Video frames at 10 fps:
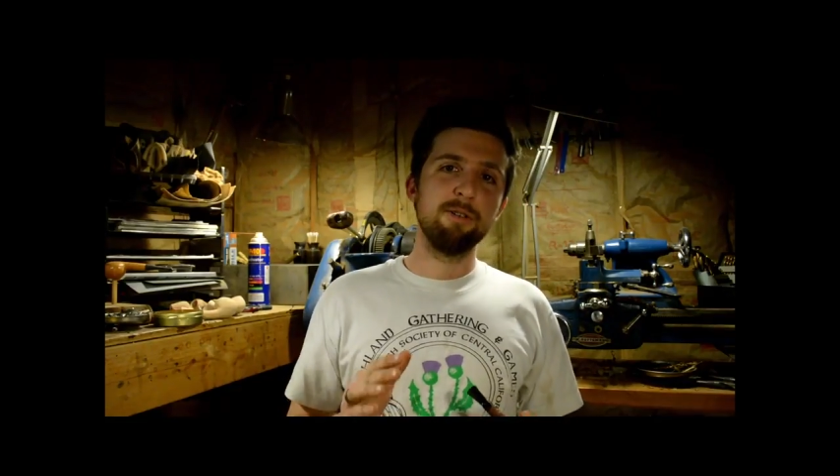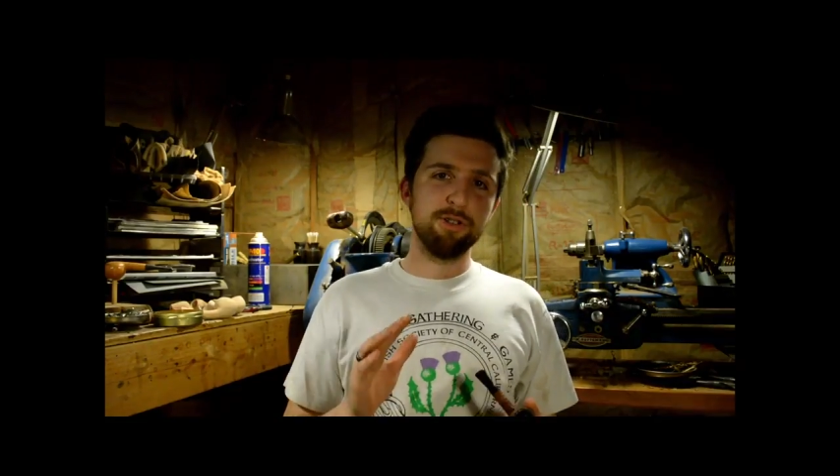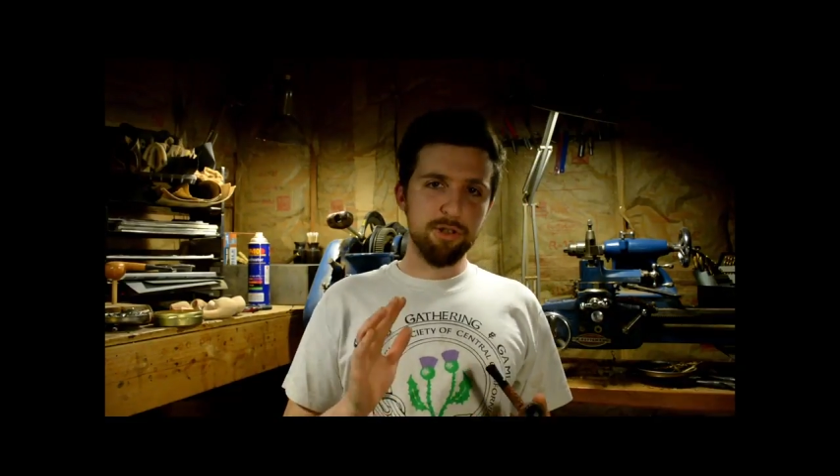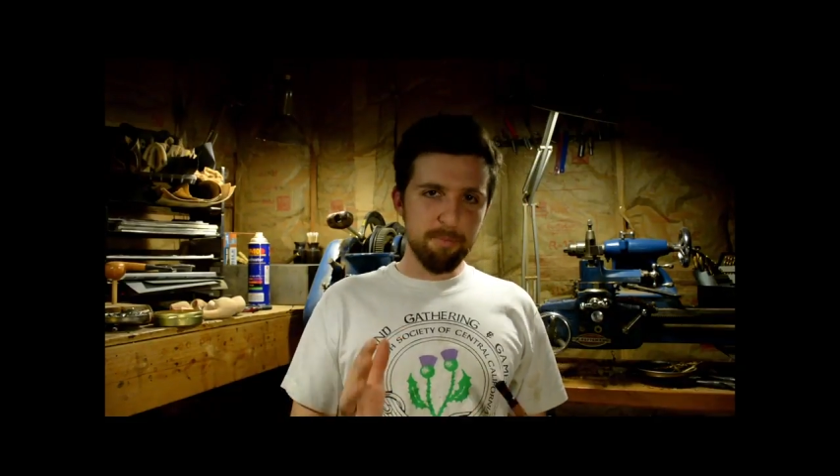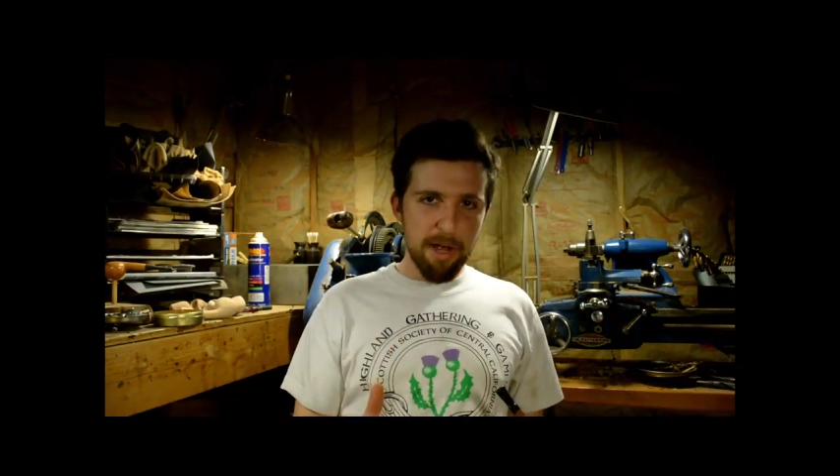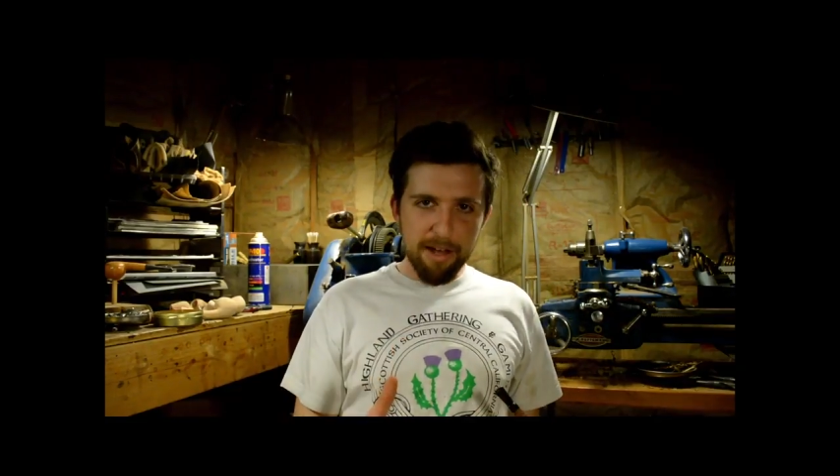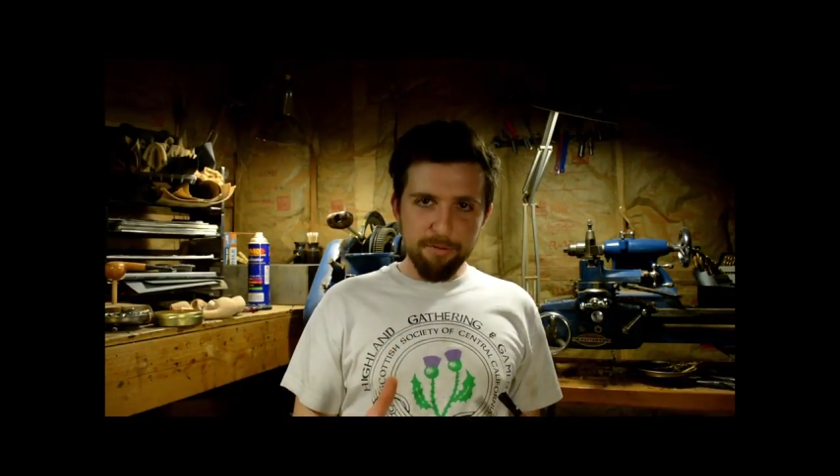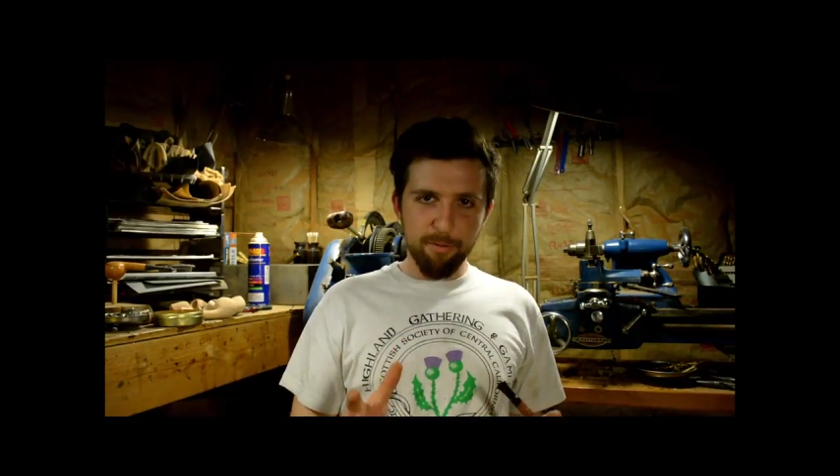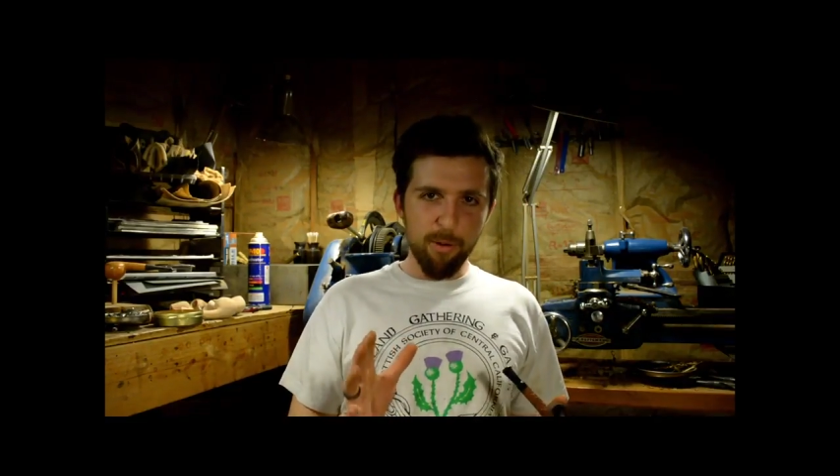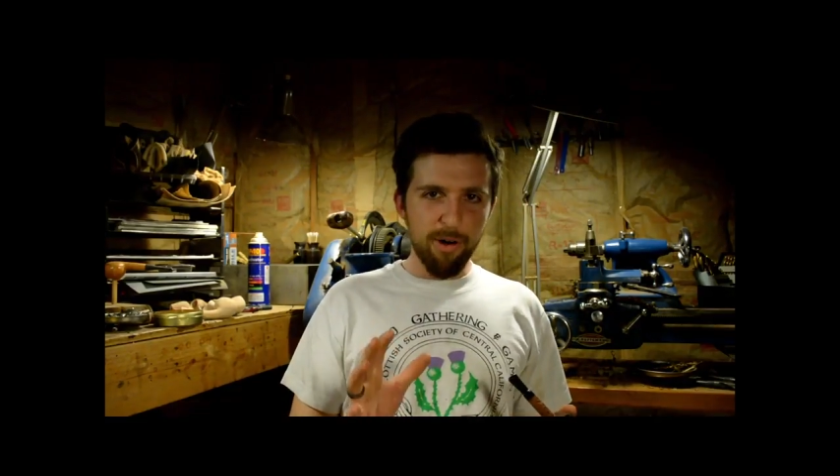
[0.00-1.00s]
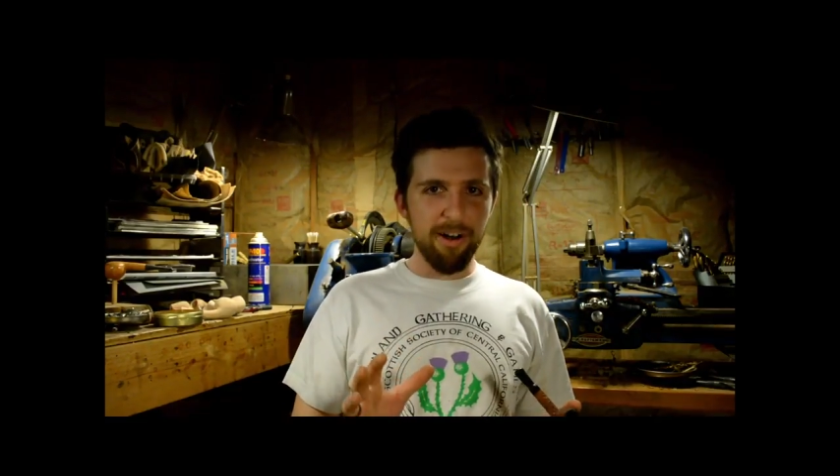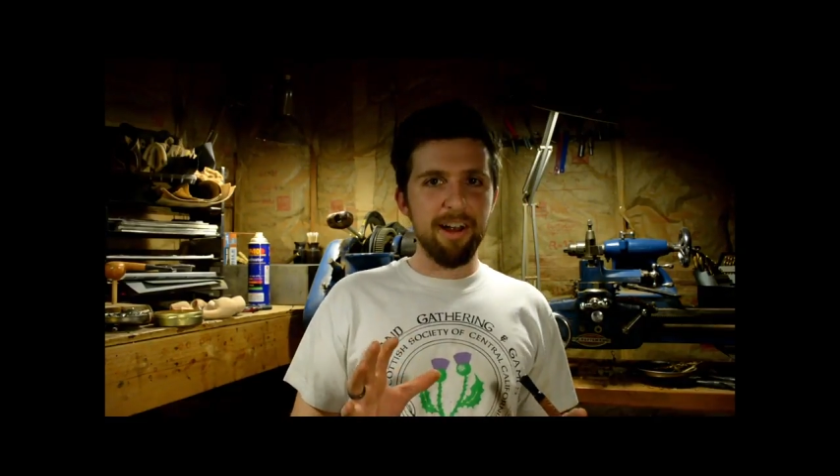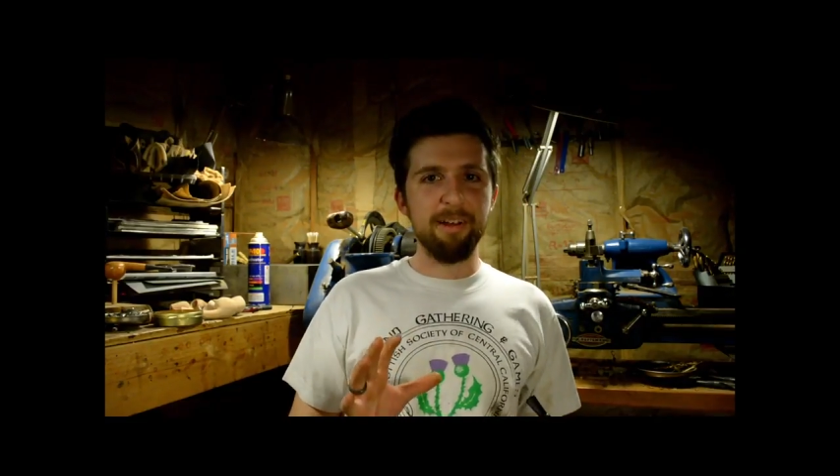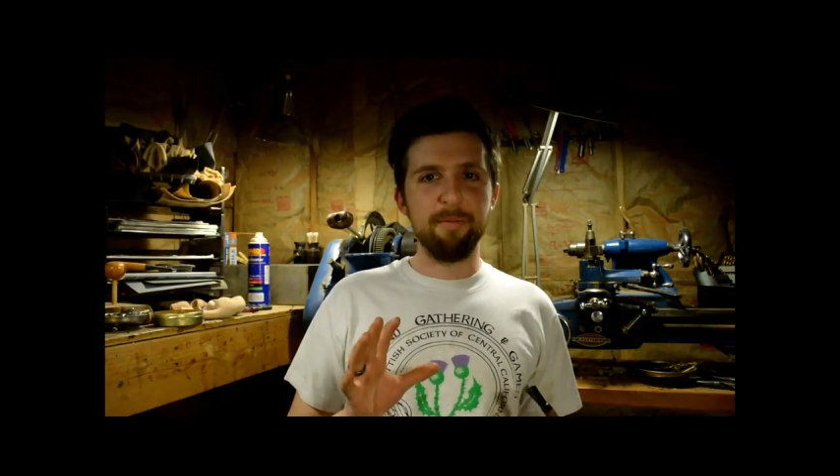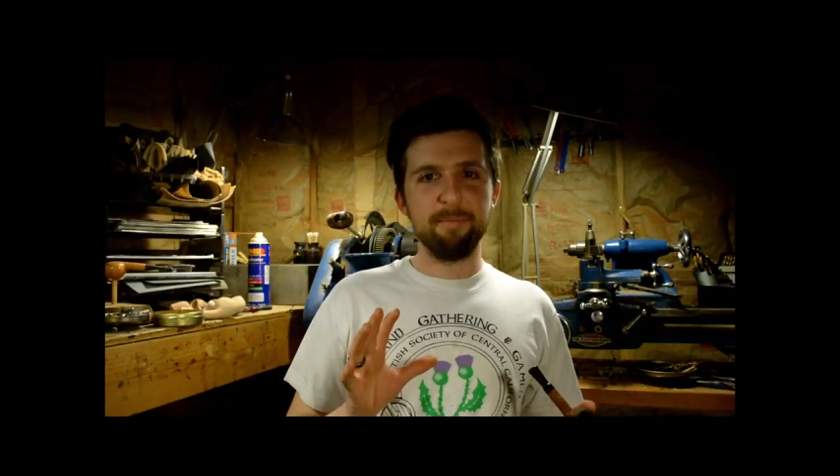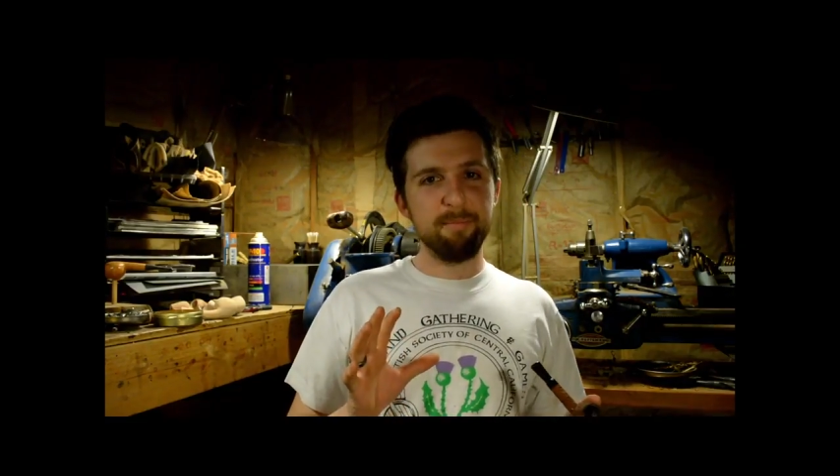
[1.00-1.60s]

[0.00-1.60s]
should make for a